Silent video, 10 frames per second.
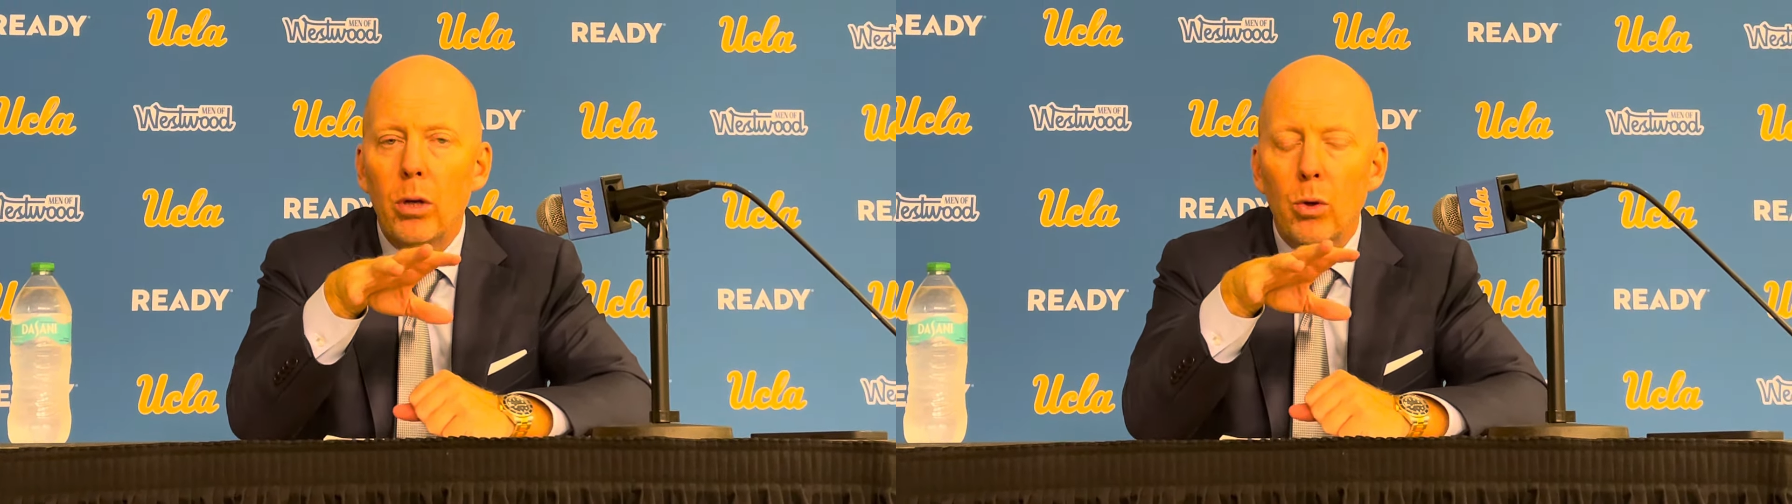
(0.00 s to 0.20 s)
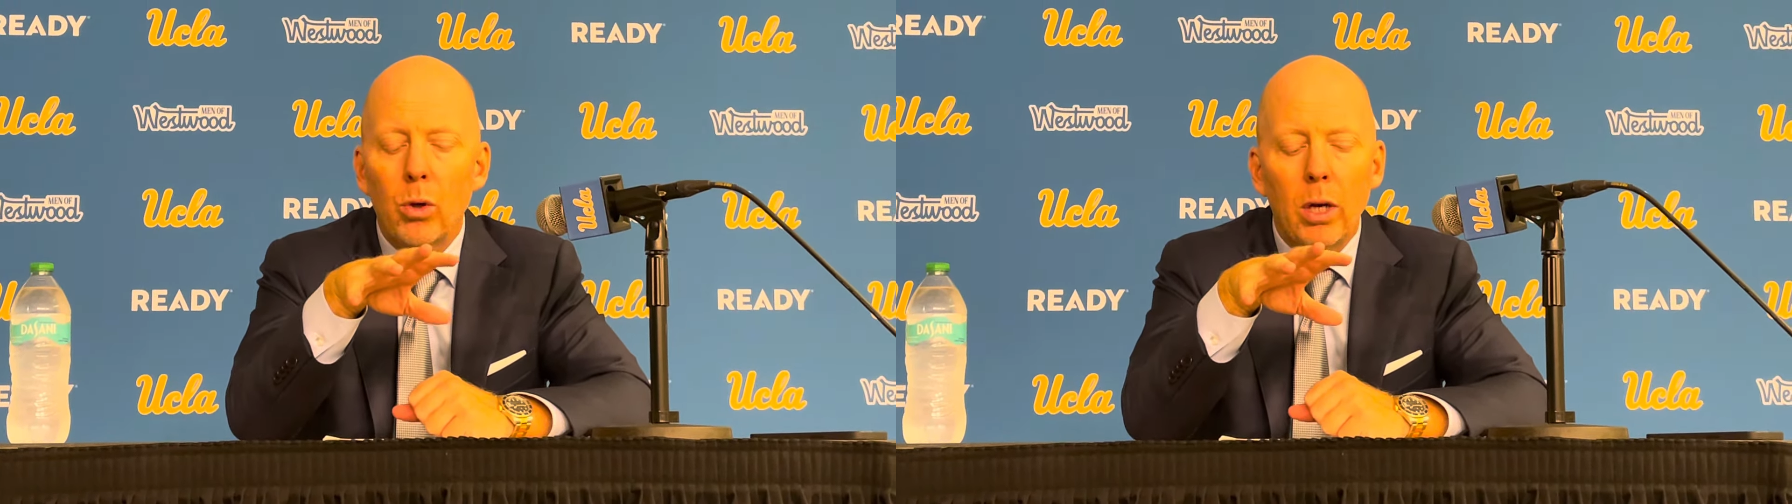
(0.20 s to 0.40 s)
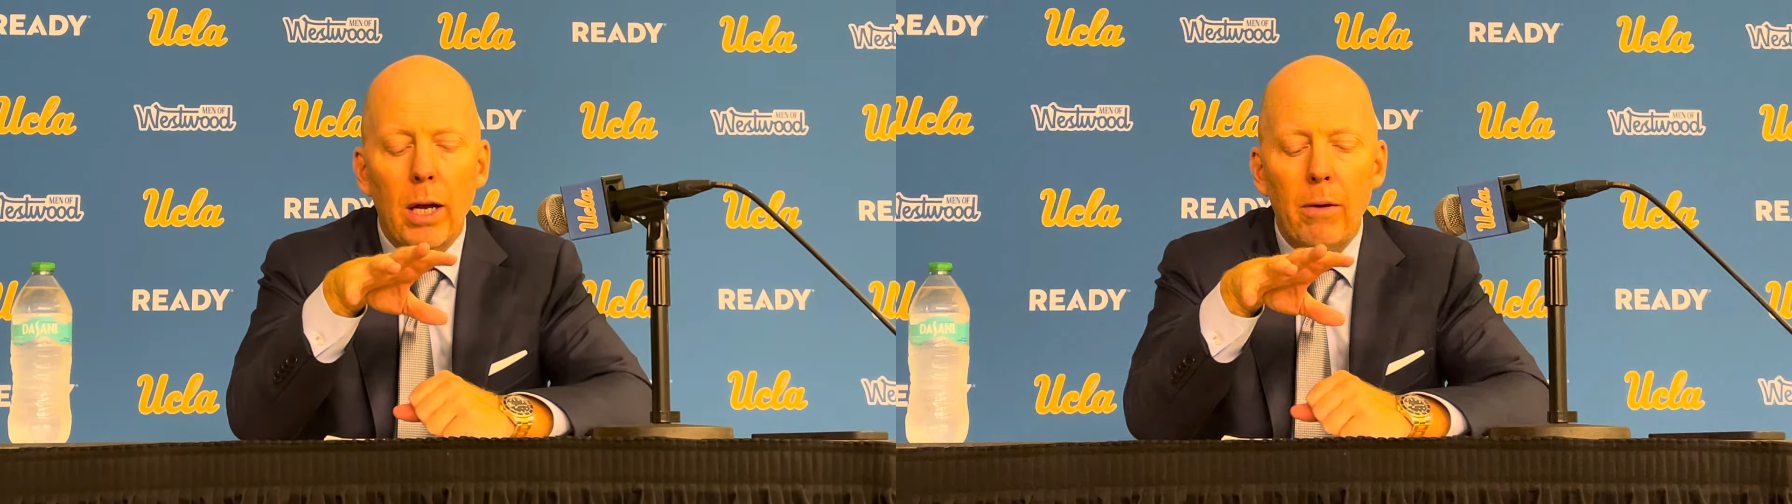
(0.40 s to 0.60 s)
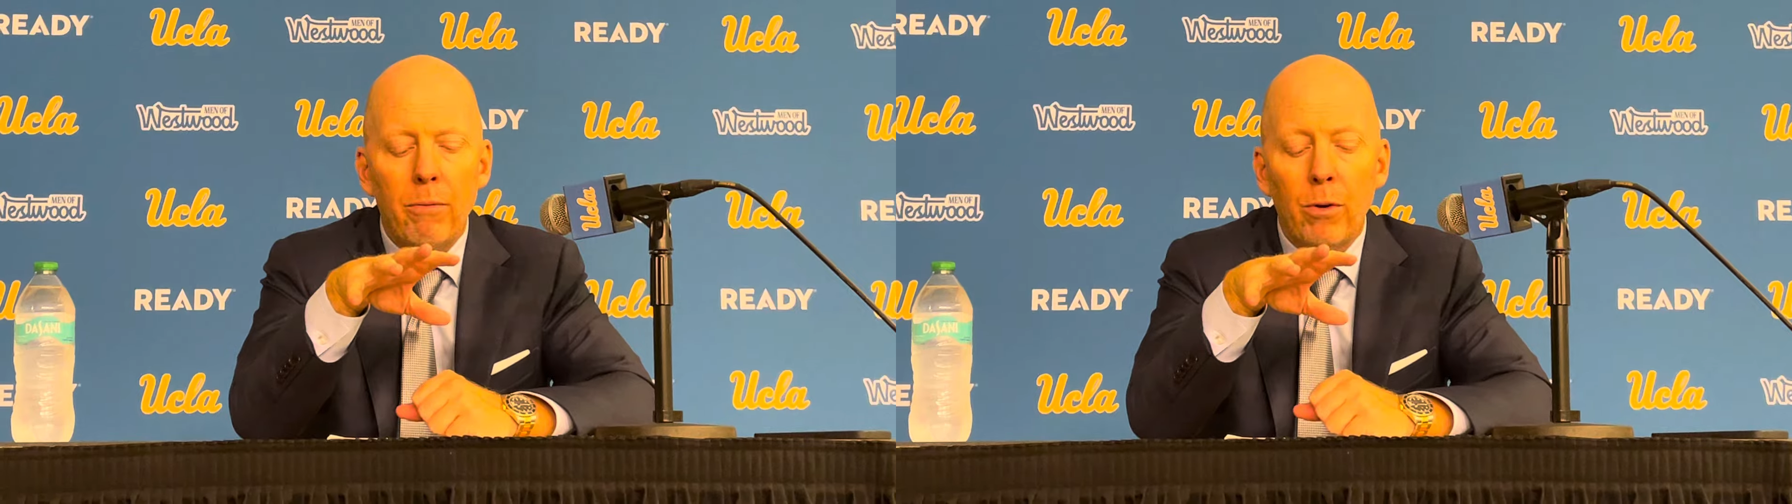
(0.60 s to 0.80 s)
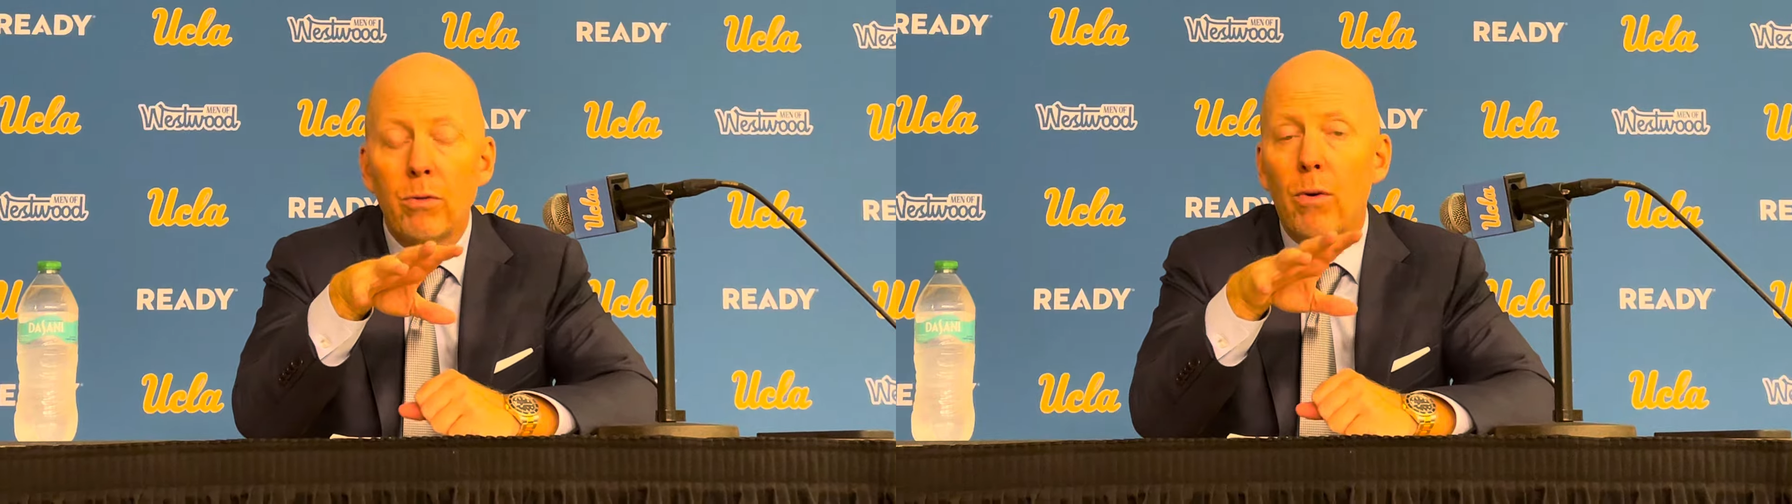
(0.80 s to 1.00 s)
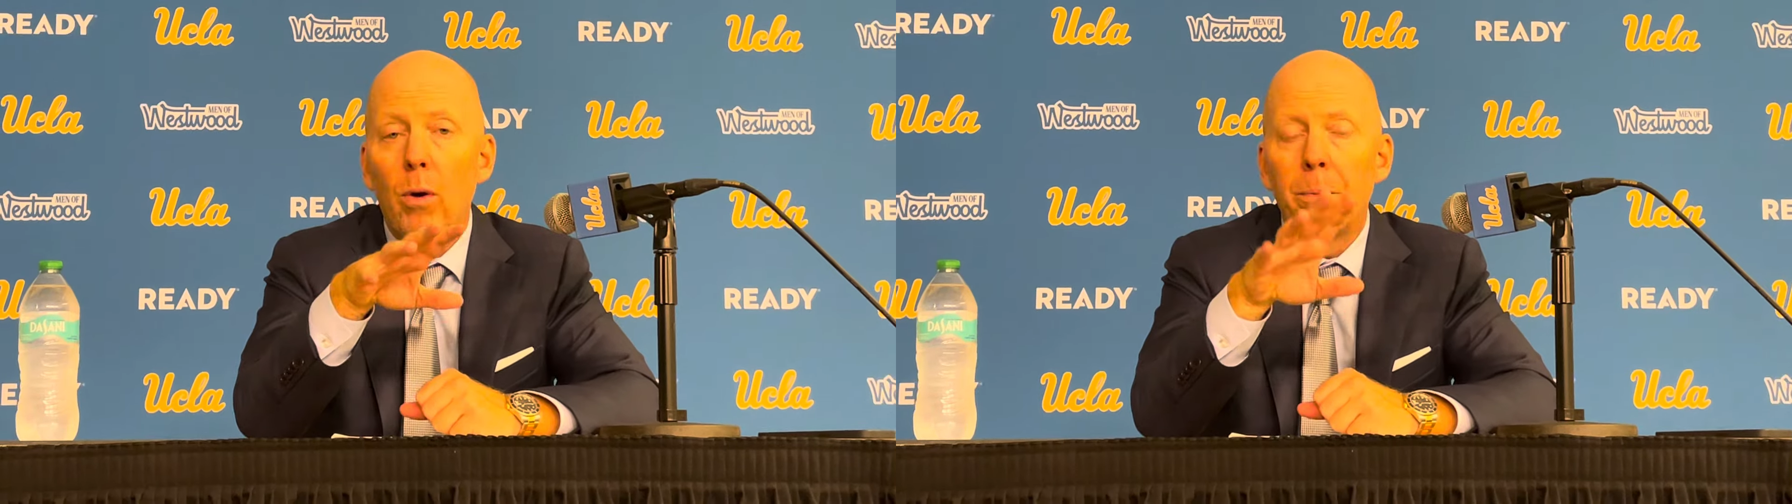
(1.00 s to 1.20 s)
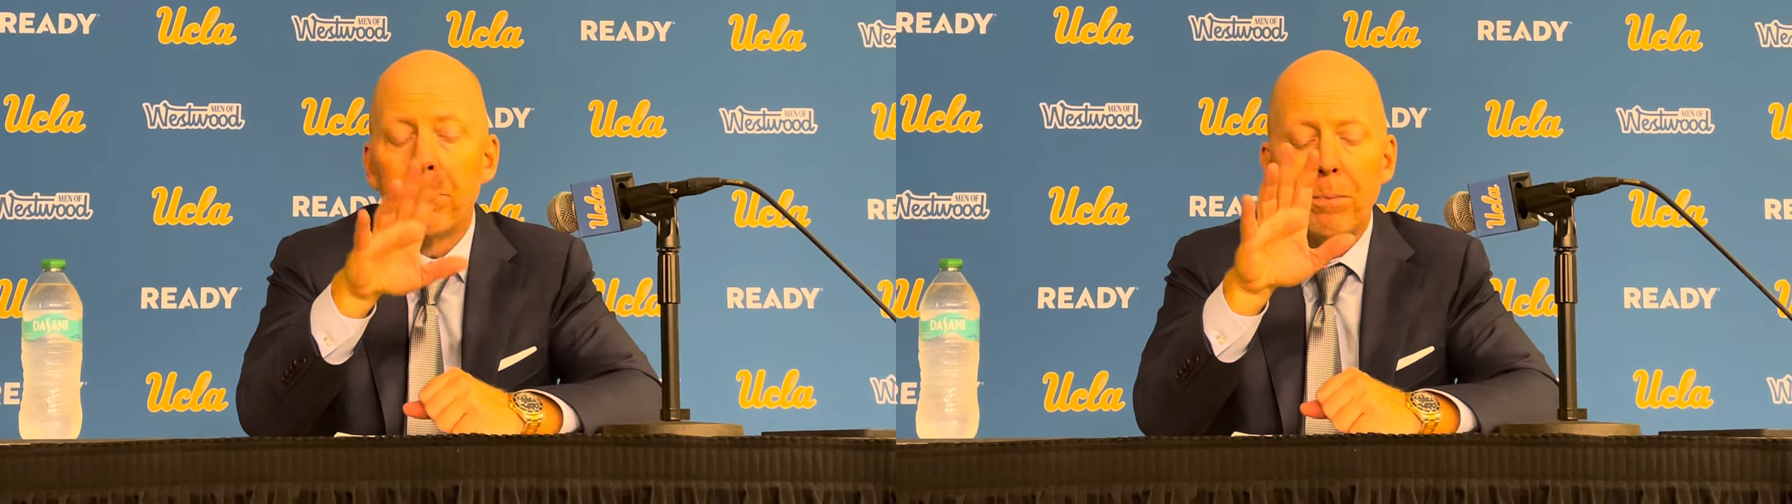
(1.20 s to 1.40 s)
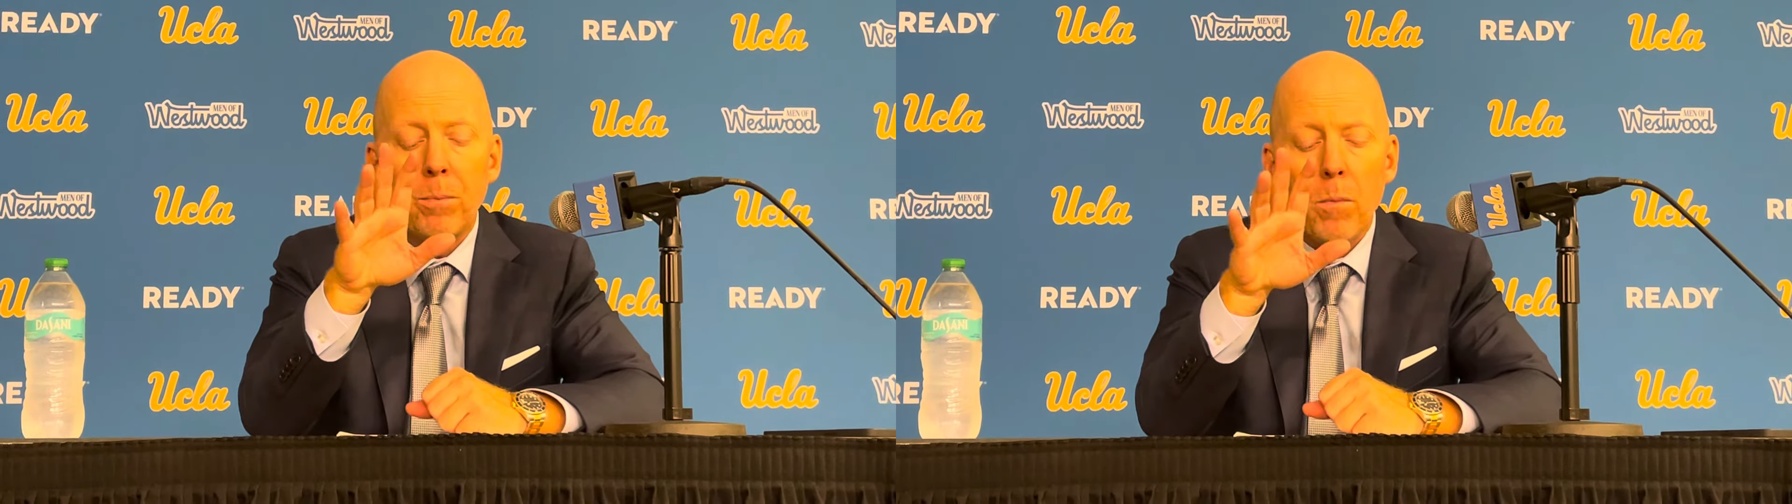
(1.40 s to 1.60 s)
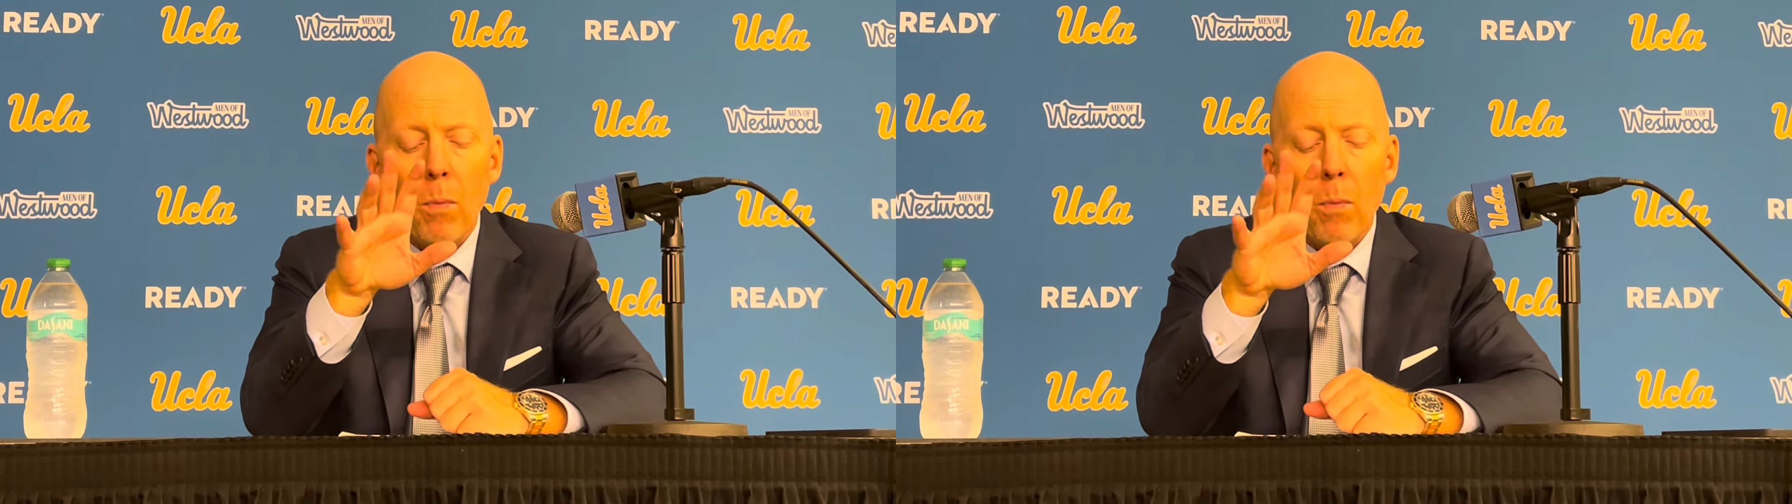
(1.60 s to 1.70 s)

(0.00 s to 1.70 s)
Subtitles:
you're going to have. First of all,